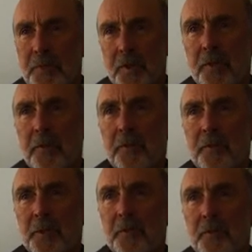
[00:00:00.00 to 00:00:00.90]
of
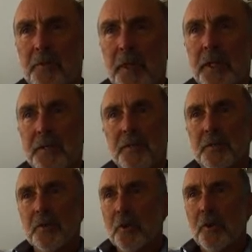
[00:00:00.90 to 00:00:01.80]
psychological
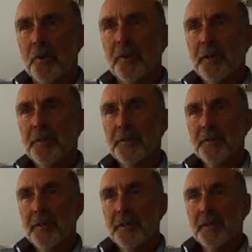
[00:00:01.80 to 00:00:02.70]
texts is your
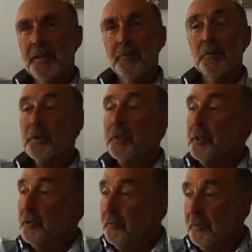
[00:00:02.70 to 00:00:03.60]
clients. Yeah. They will
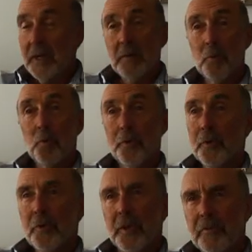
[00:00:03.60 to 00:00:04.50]
teach you far more
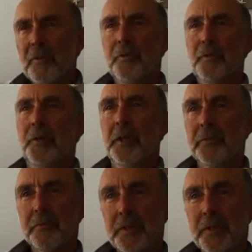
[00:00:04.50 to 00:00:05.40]
than you'll ever learn out of a